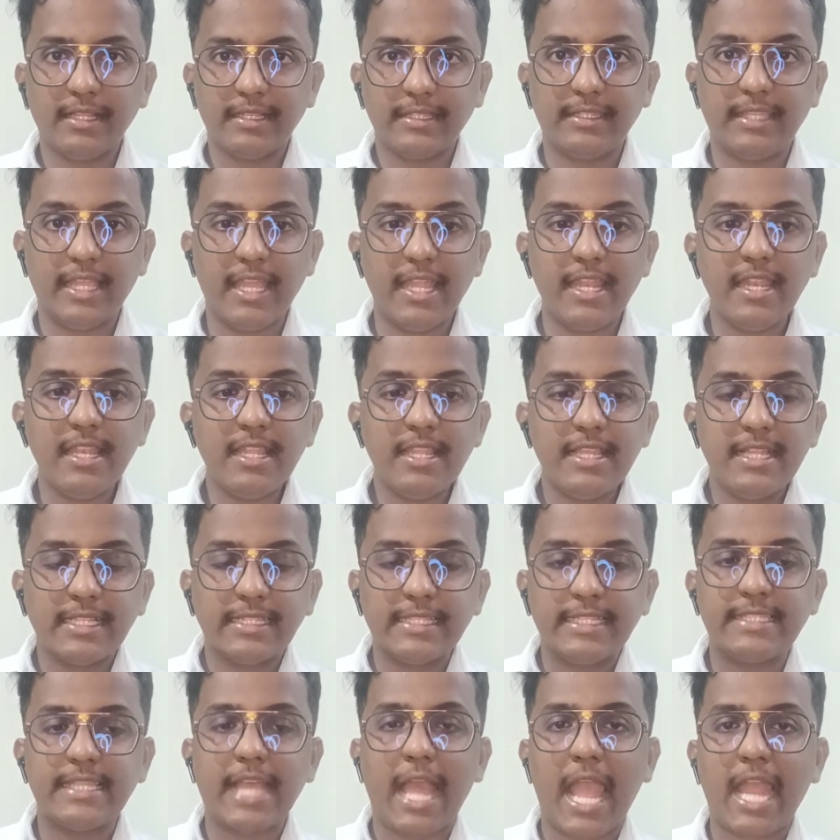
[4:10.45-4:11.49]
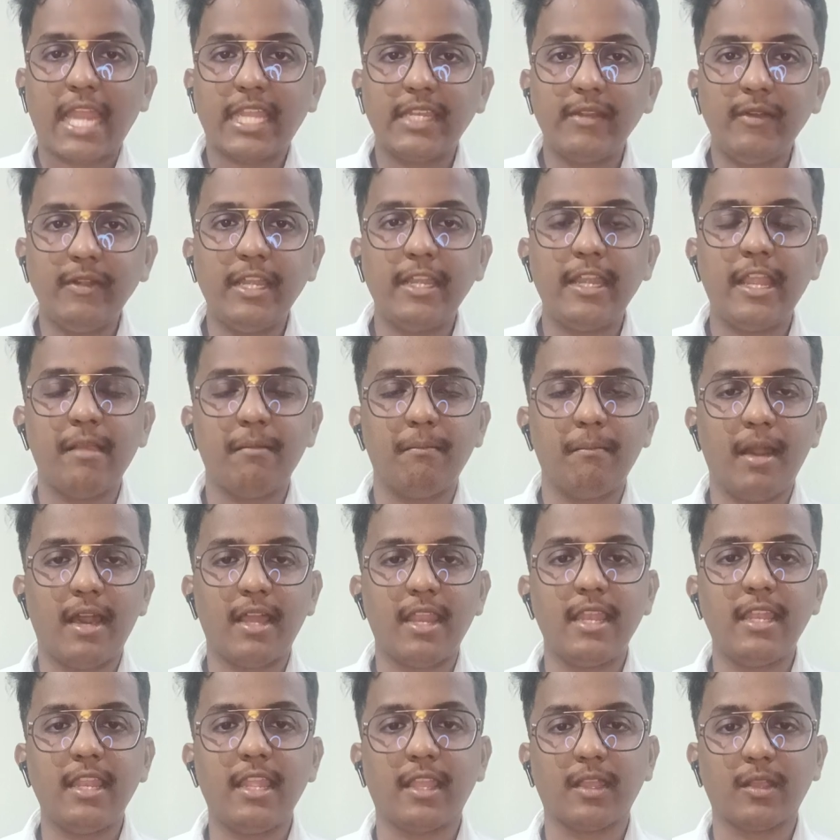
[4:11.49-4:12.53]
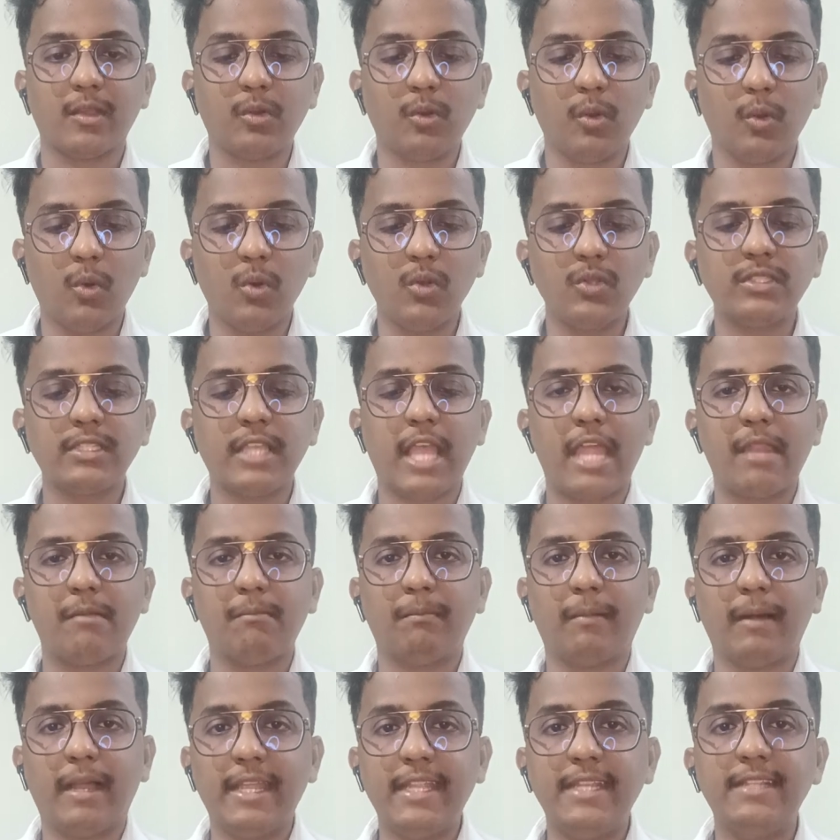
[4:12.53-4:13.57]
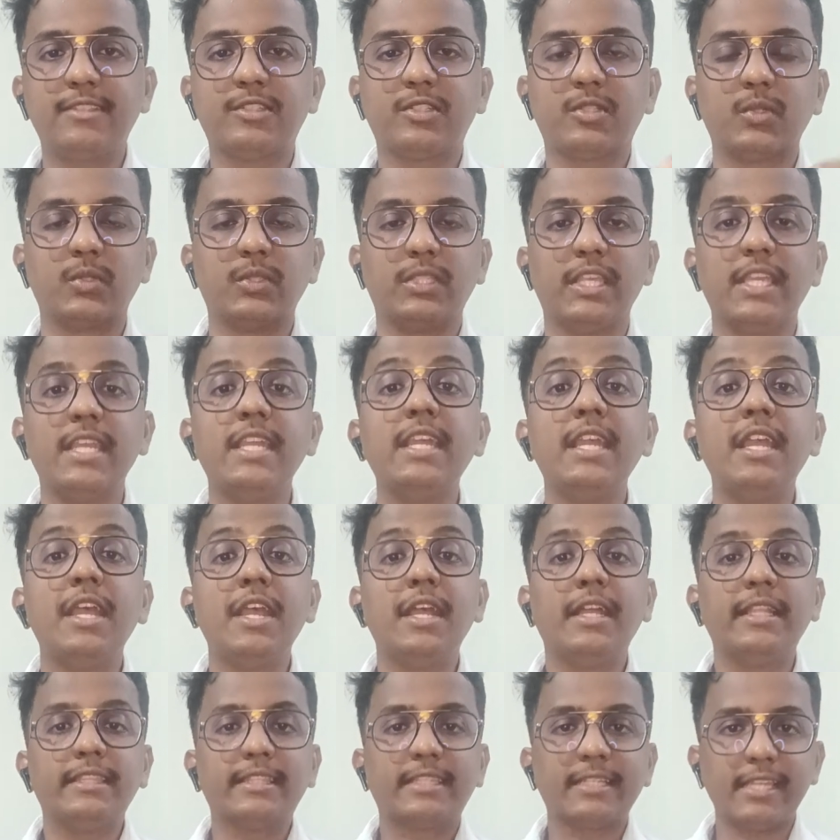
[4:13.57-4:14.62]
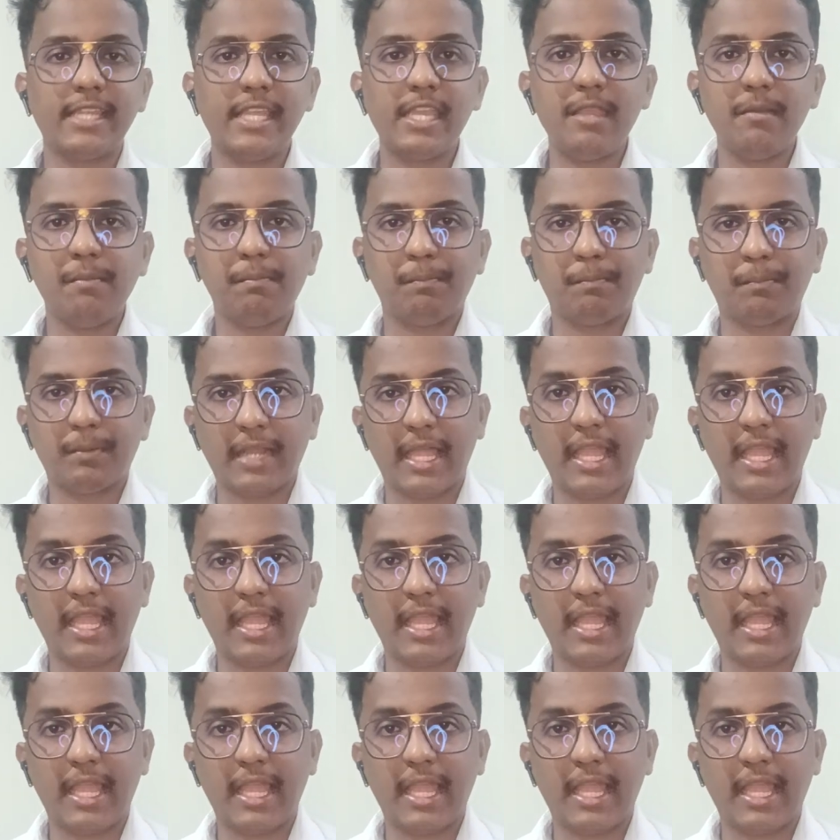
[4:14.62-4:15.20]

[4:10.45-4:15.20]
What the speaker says: then this activated mRNA goes and binds to the 3'